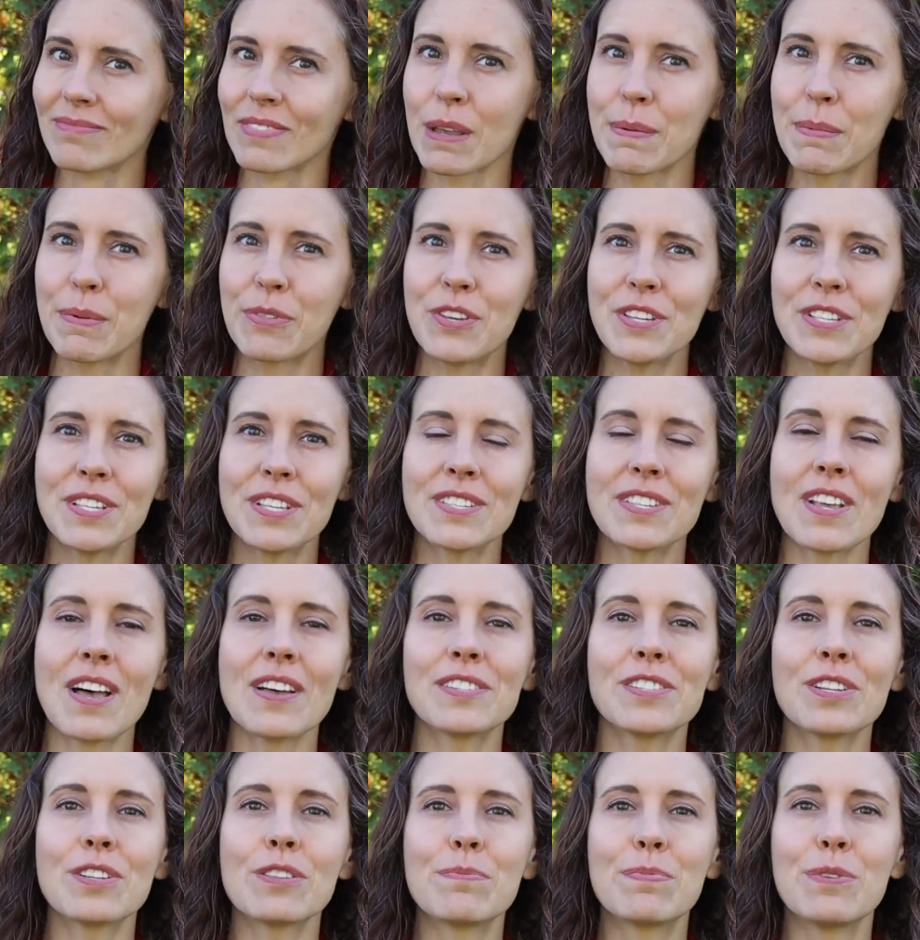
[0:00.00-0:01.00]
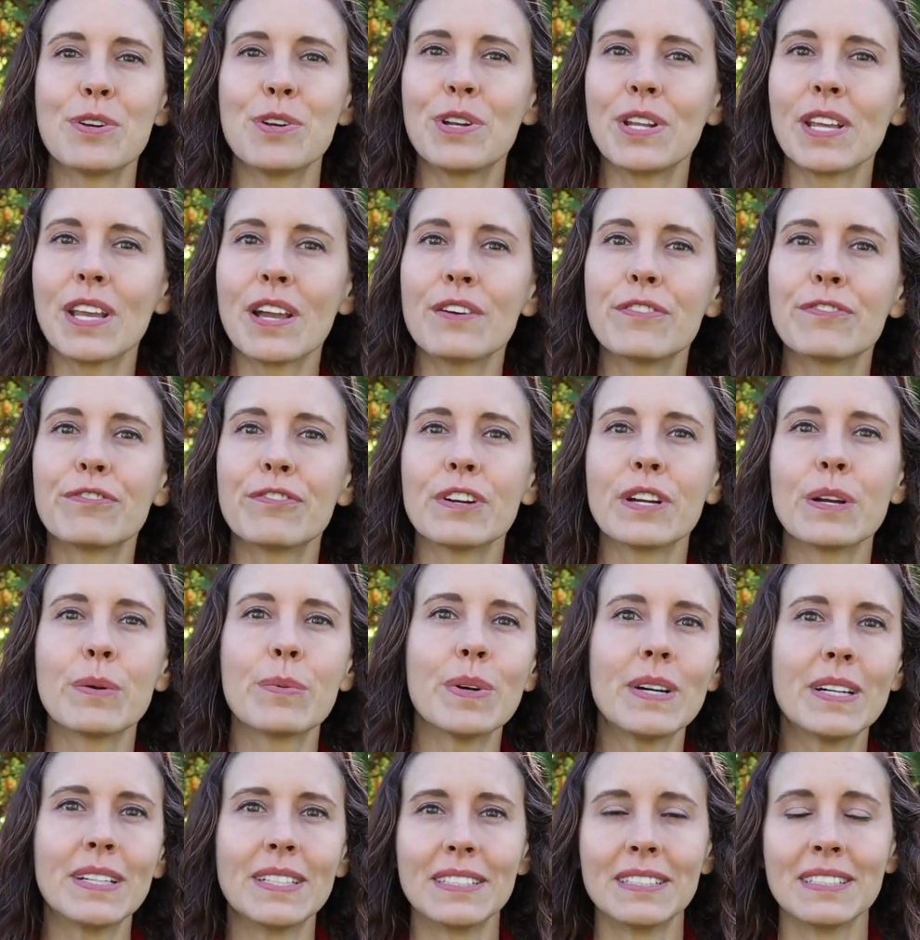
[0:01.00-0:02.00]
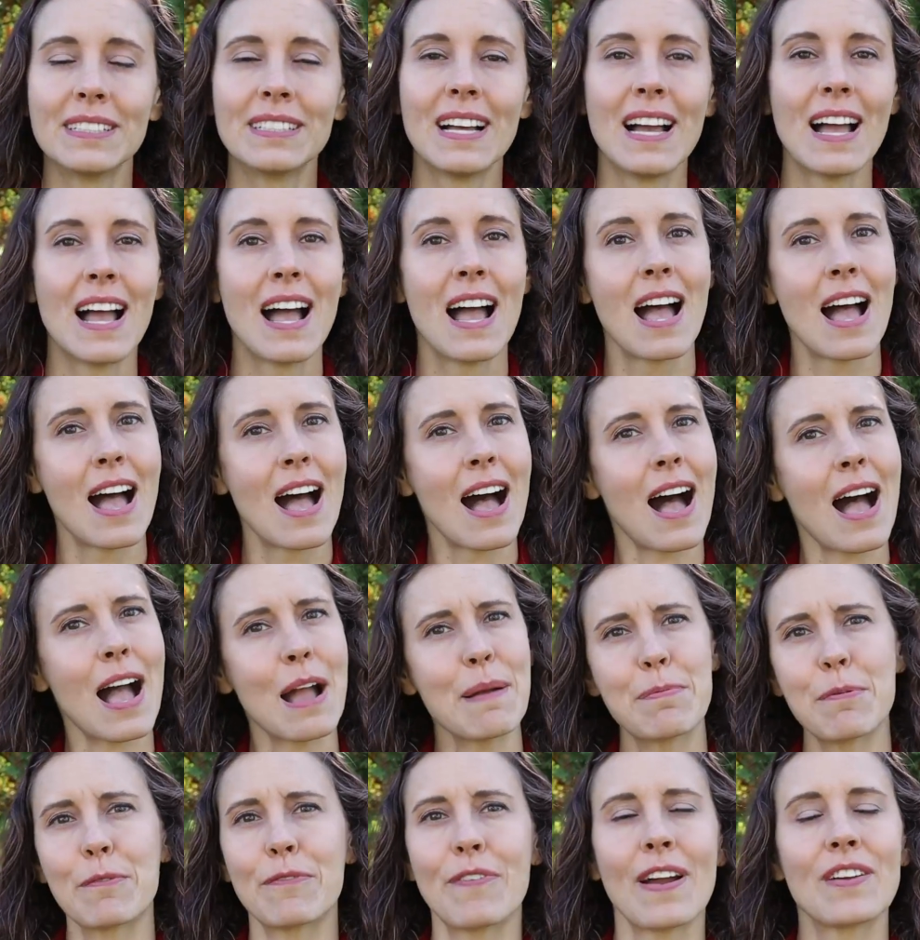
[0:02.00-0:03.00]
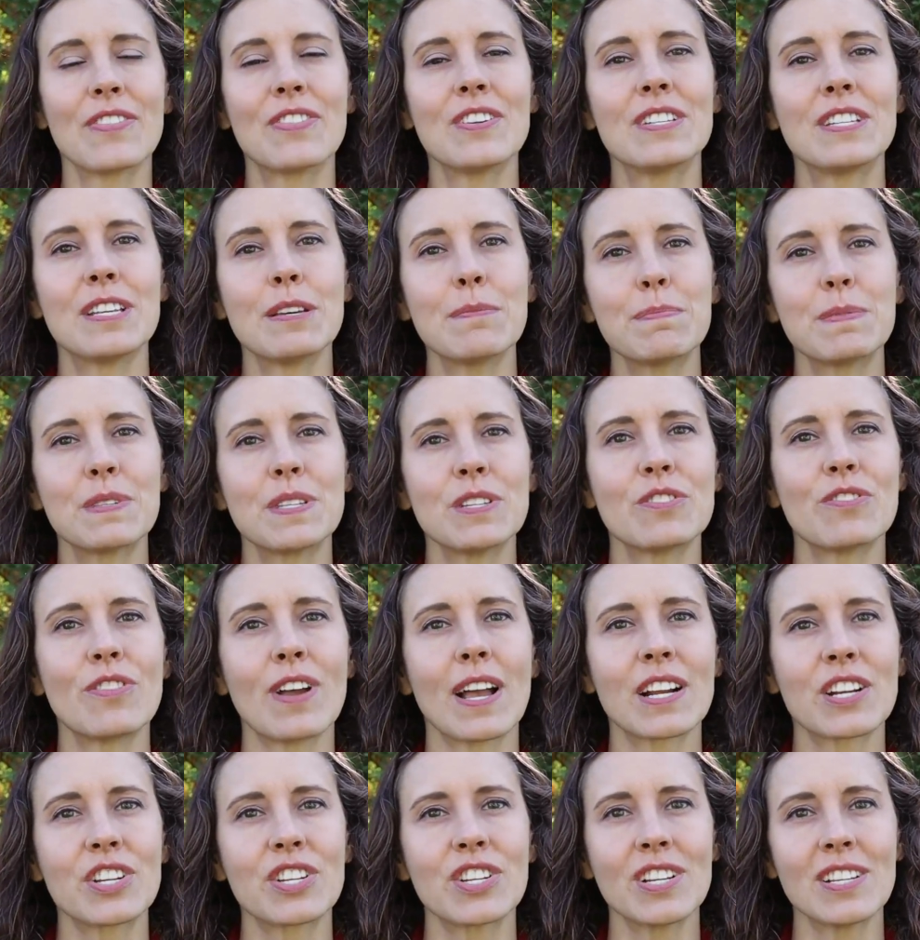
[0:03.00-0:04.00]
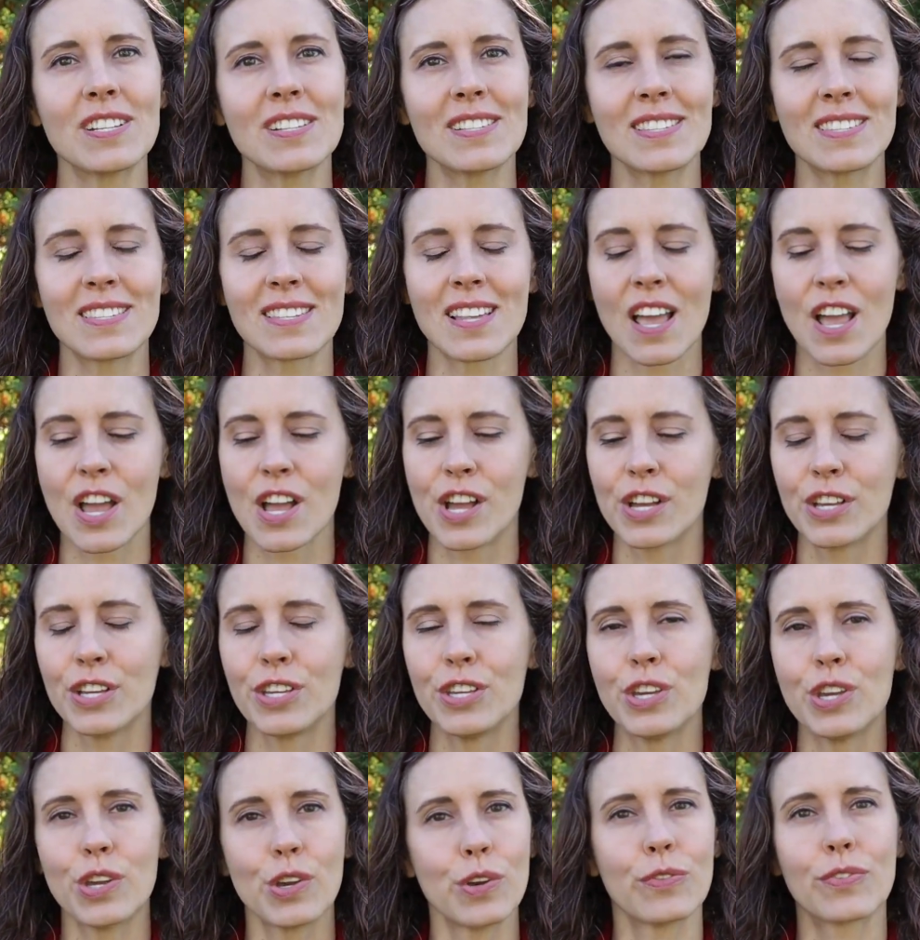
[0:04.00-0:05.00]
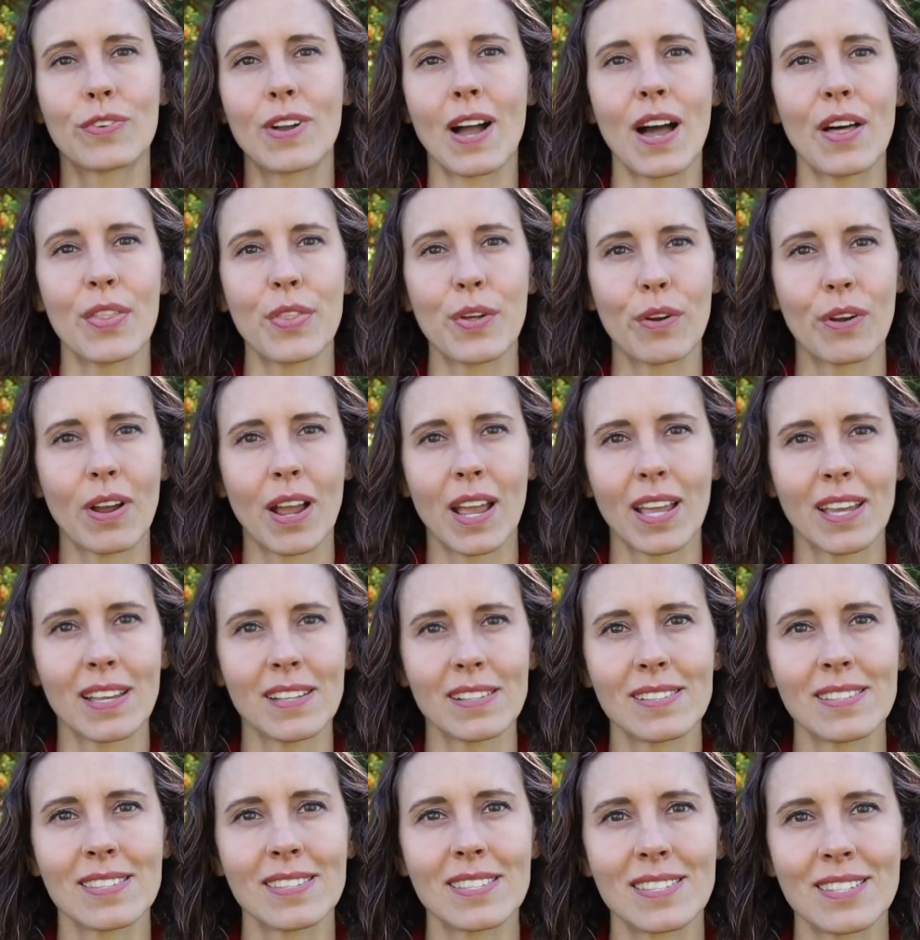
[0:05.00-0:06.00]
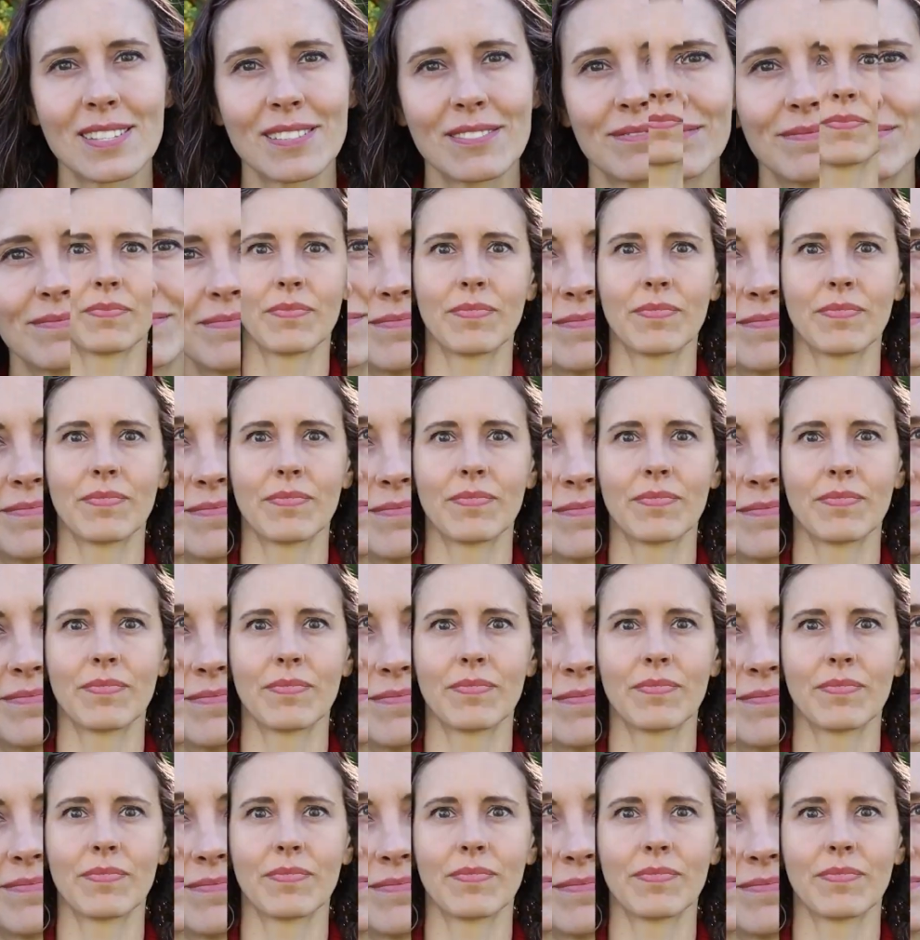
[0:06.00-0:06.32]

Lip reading: But this is also the beauty of free will. I provide the tips and directions, you've got the reins.